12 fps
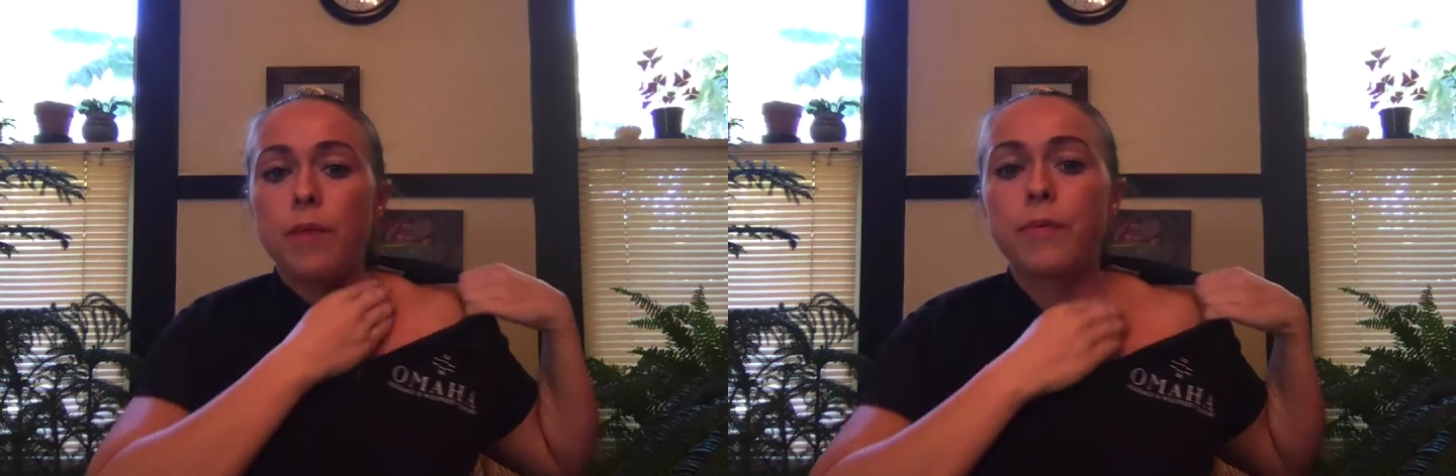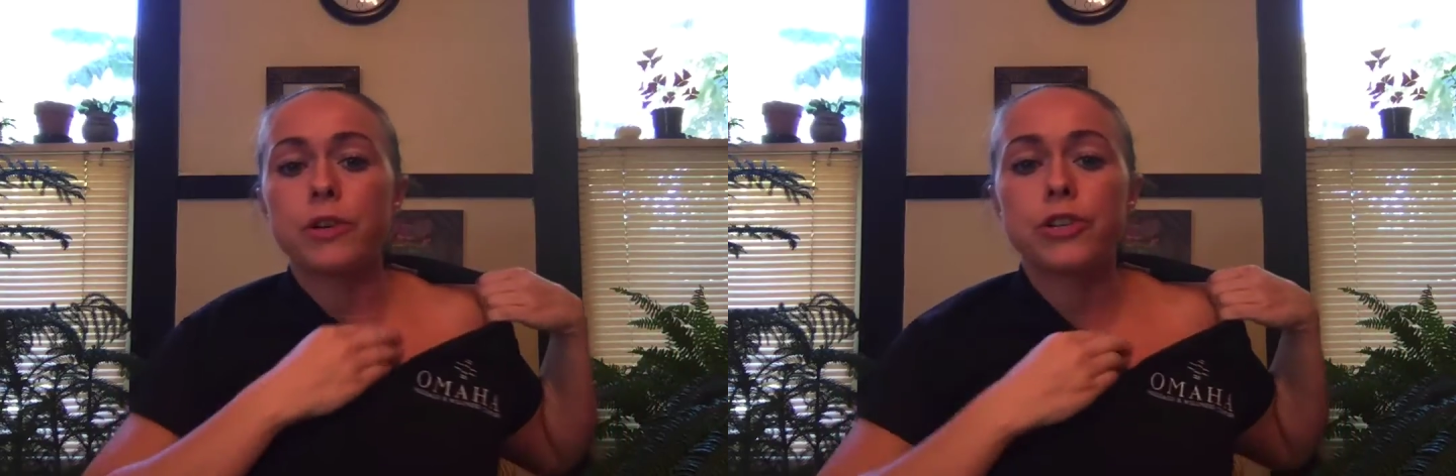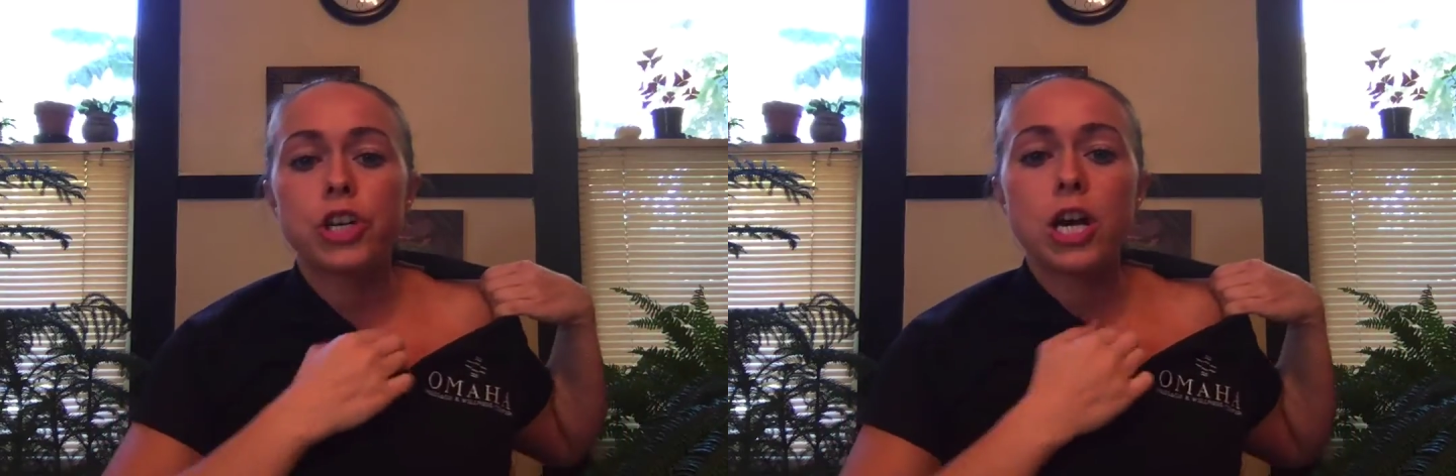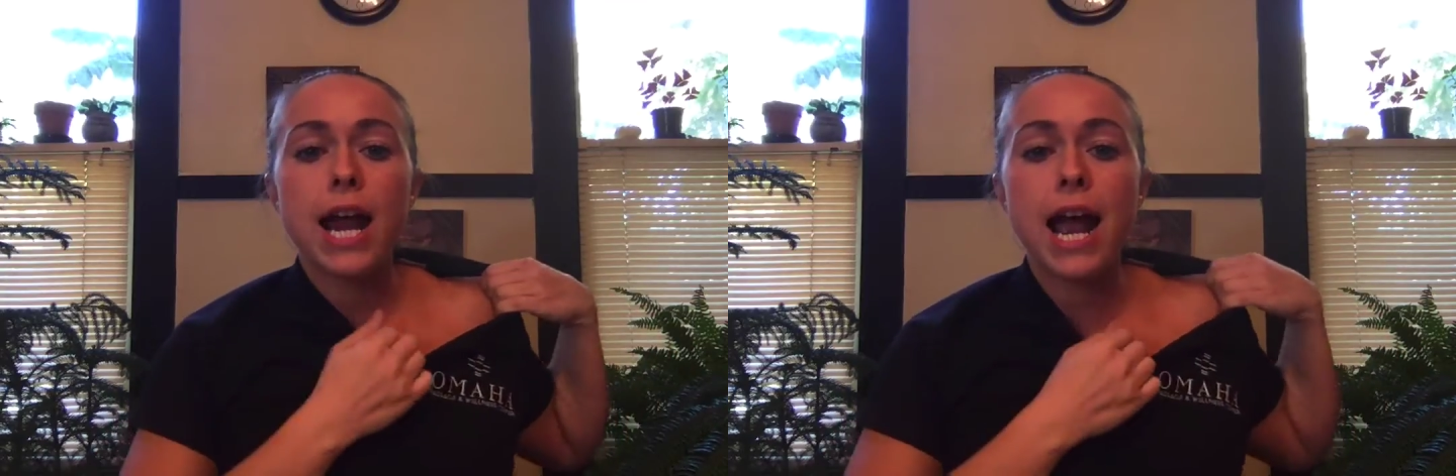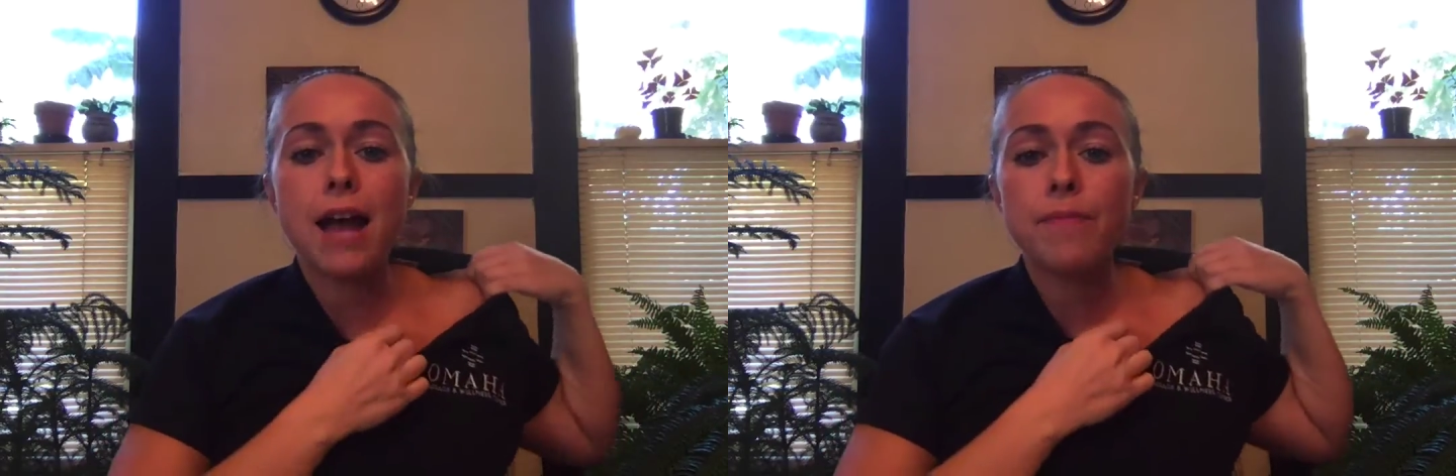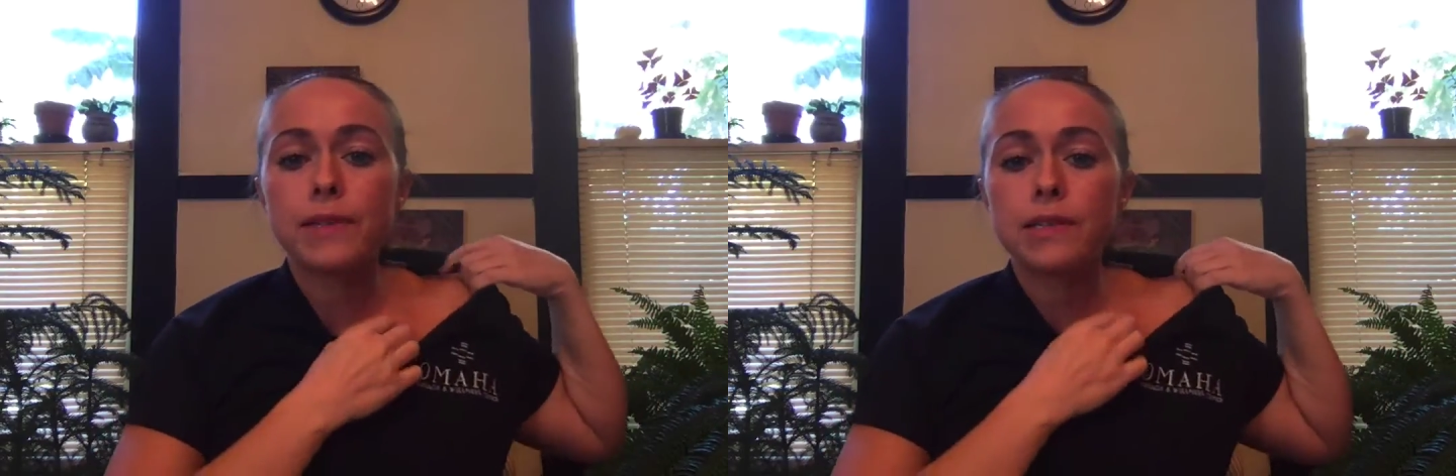upper
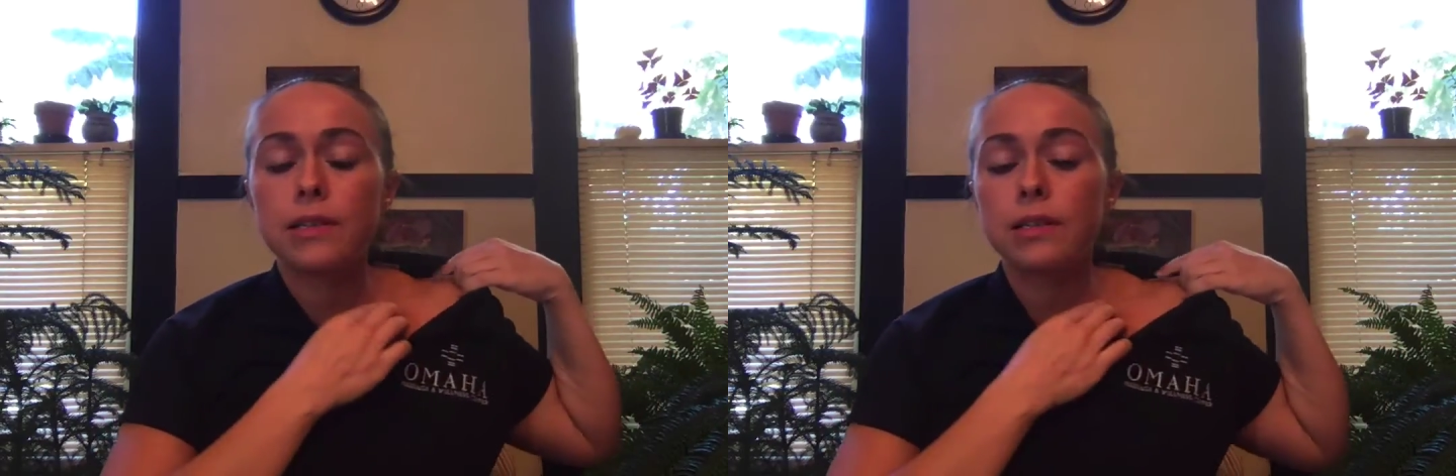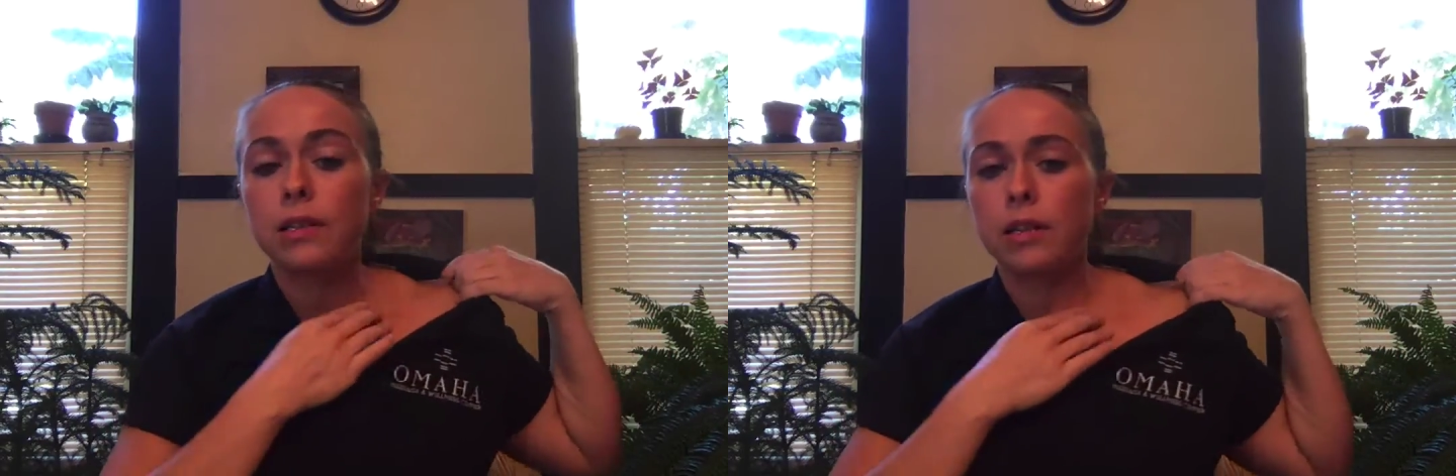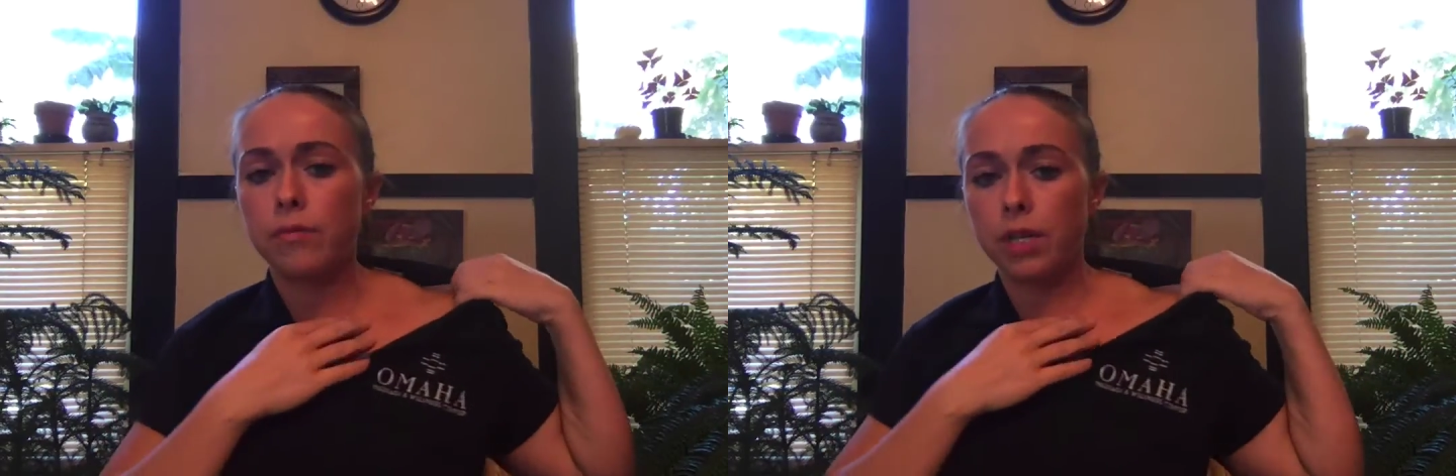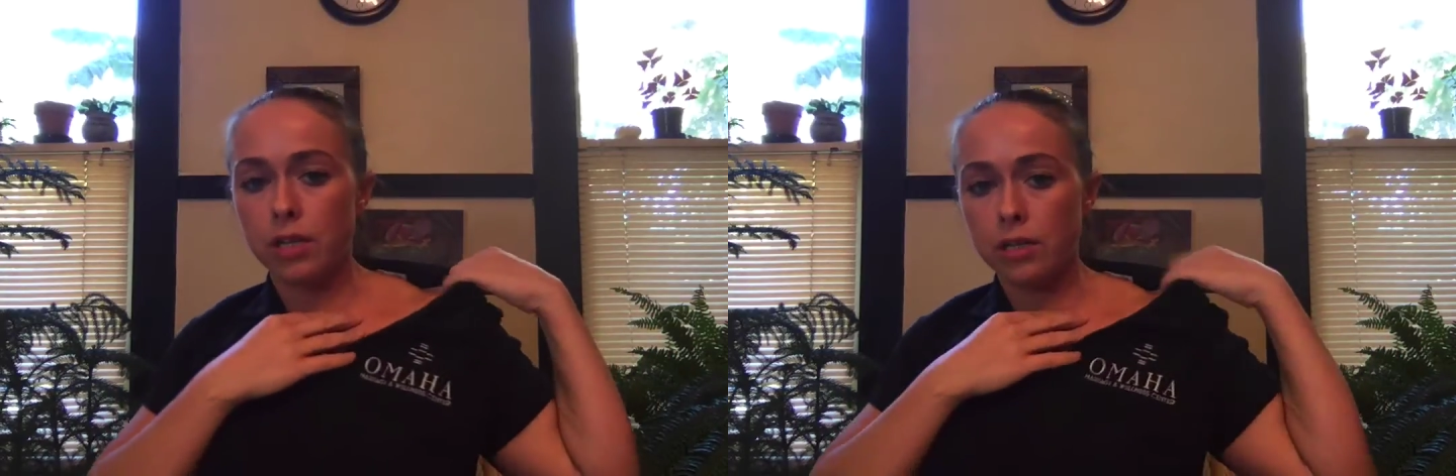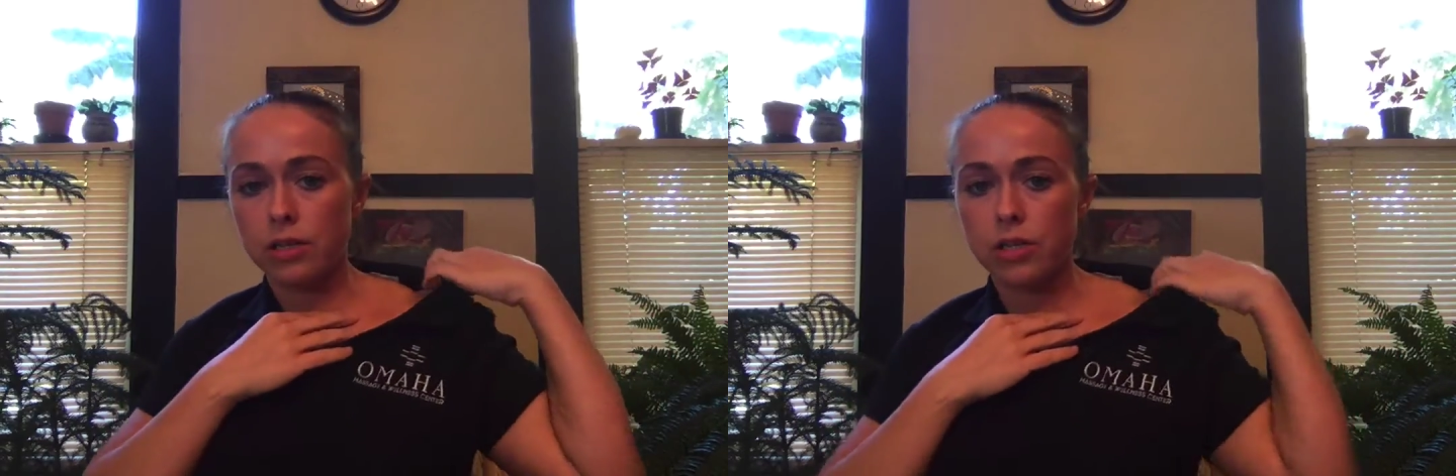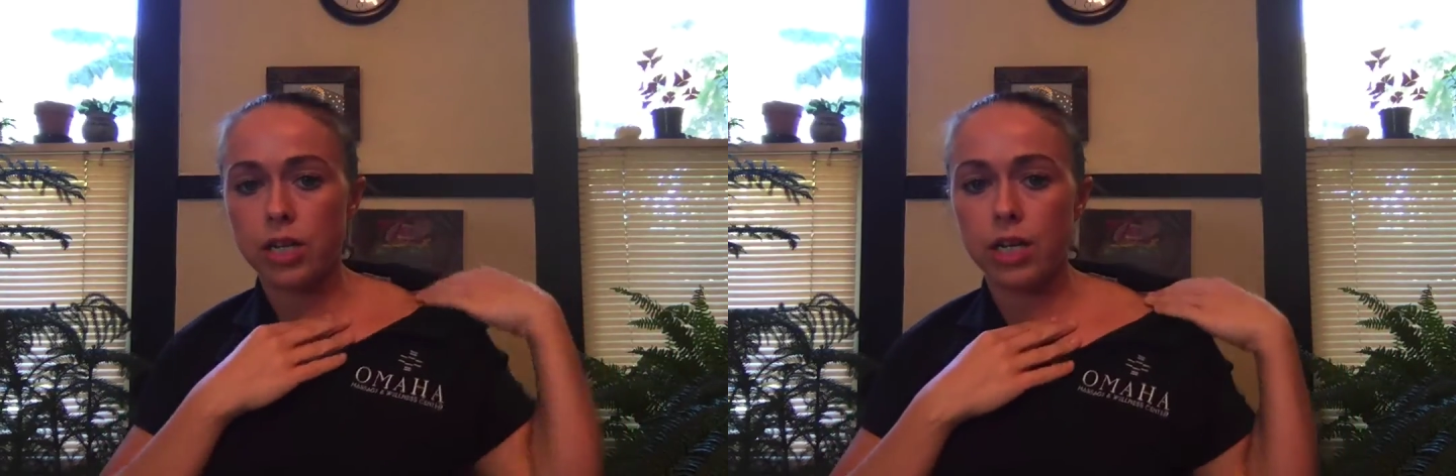traps, and I'm gonna
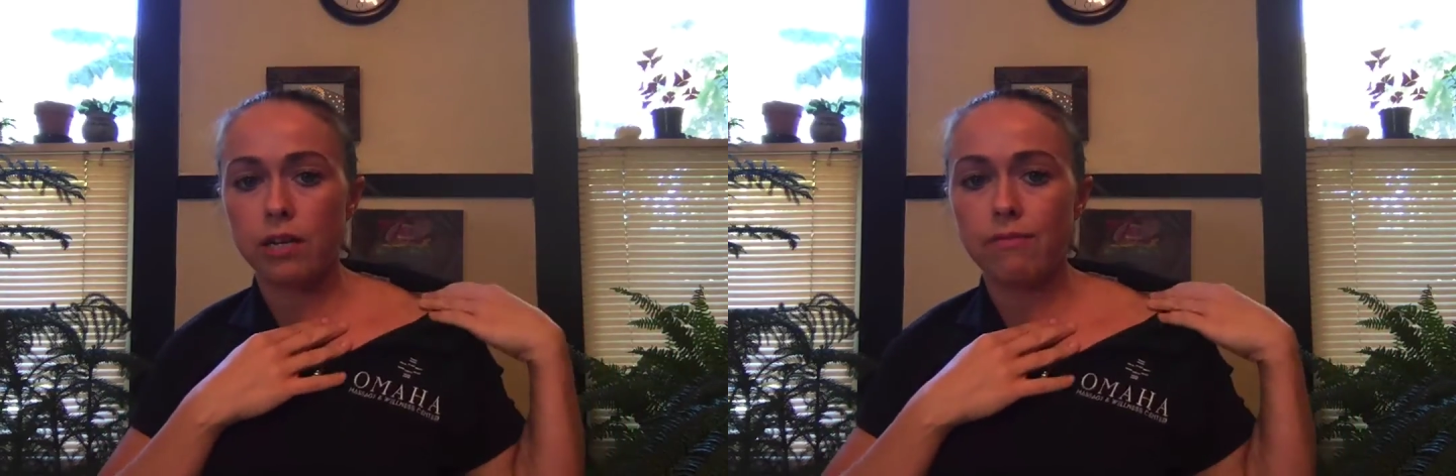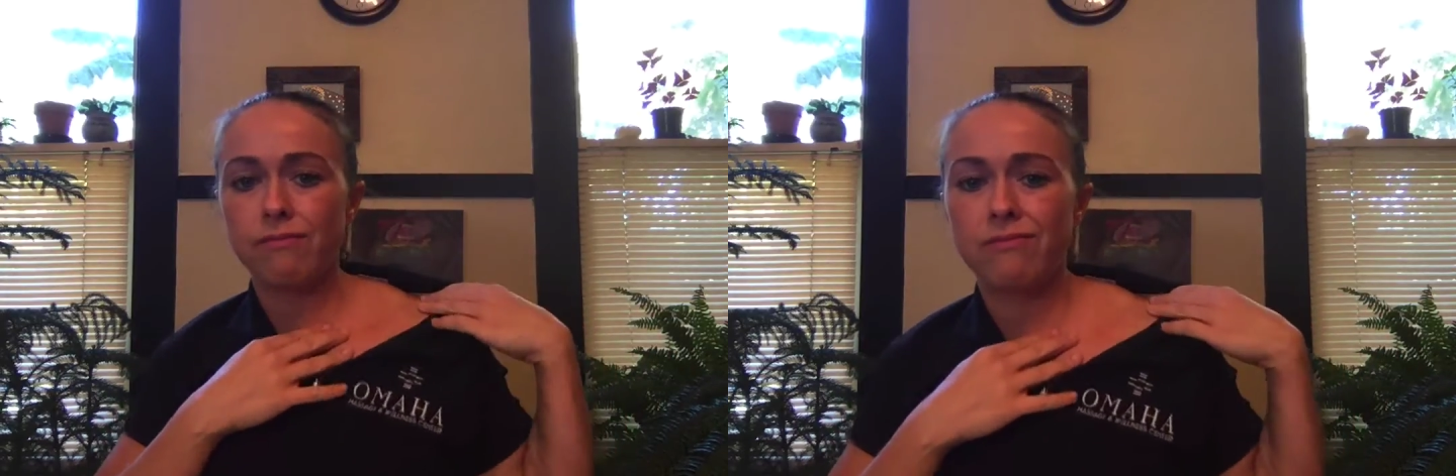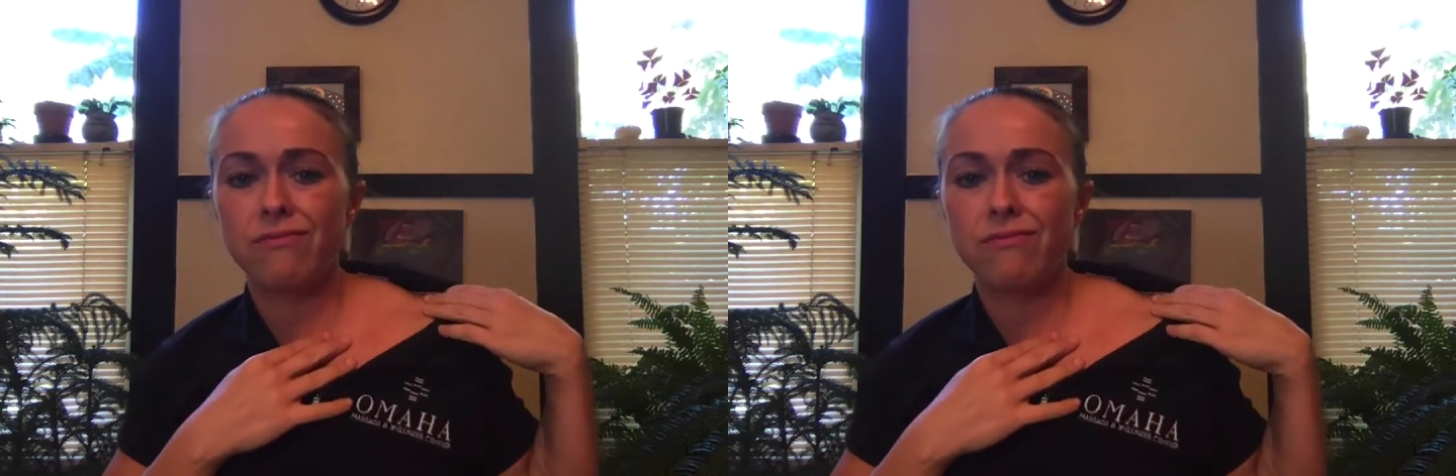try and